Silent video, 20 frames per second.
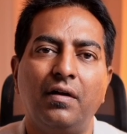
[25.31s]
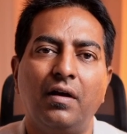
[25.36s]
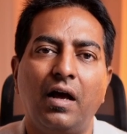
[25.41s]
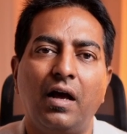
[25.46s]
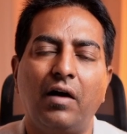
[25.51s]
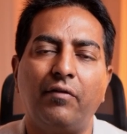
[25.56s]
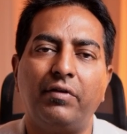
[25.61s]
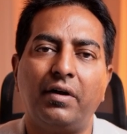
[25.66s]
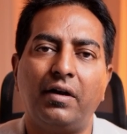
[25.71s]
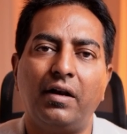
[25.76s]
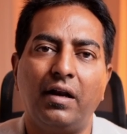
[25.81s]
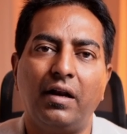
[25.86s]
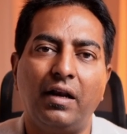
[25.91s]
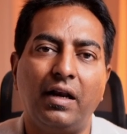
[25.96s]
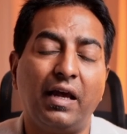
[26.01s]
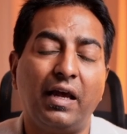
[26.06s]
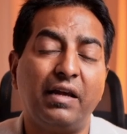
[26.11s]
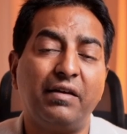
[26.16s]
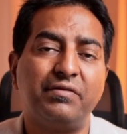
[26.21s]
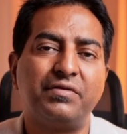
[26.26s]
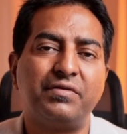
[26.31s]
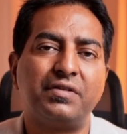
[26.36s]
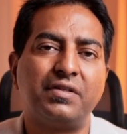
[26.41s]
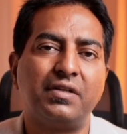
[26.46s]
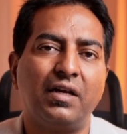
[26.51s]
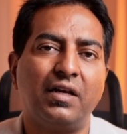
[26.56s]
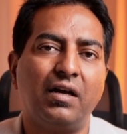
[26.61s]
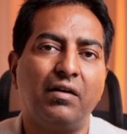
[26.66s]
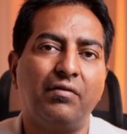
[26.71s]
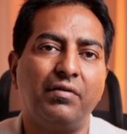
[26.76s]
Our lives,
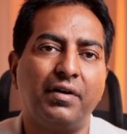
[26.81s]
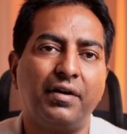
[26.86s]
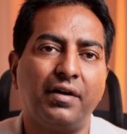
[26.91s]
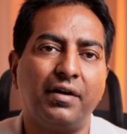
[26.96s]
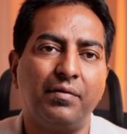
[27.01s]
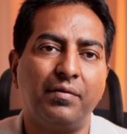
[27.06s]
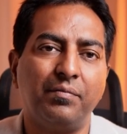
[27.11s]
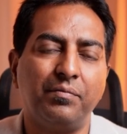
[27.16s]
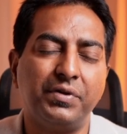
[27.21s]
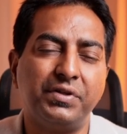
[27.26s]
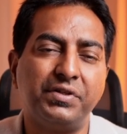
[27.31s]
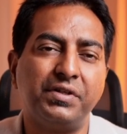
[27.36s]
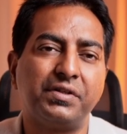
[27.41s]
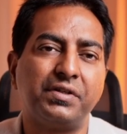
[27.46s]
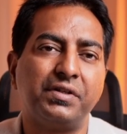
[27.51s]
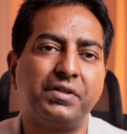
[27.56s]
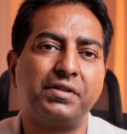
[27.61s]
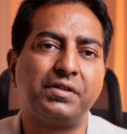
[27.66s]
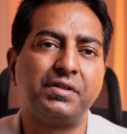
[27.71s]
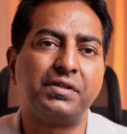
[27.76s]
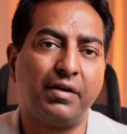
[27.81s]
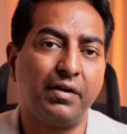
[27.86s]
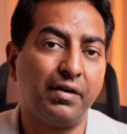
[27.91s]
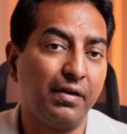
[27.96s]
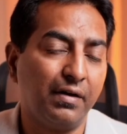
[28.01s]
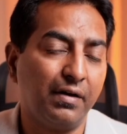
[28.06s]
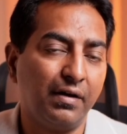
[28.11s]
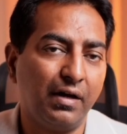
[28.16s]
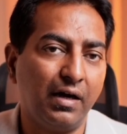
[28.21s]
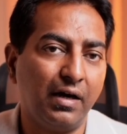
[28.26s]
our businesses,
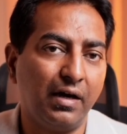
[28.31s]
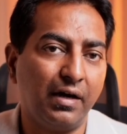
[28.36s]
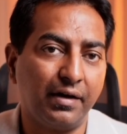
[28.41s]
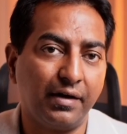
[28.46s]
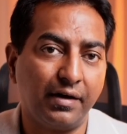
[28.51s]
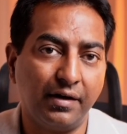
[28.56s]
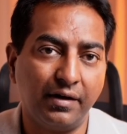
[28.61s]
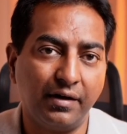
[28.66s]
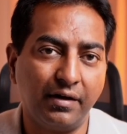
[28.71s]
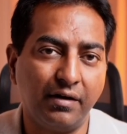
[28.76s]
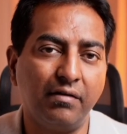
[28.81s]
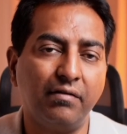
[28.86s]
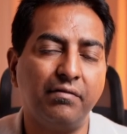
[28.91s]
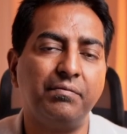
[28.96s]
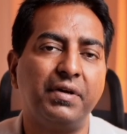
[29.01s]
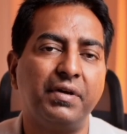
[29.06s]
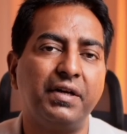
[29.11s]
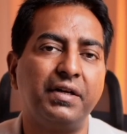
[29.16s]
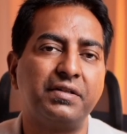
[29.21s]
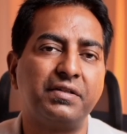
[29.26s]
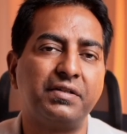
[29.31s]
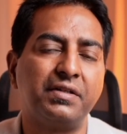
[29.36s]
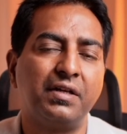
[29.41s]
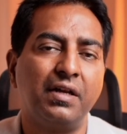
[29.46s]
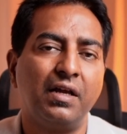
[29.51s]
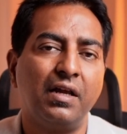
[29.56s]
our governments,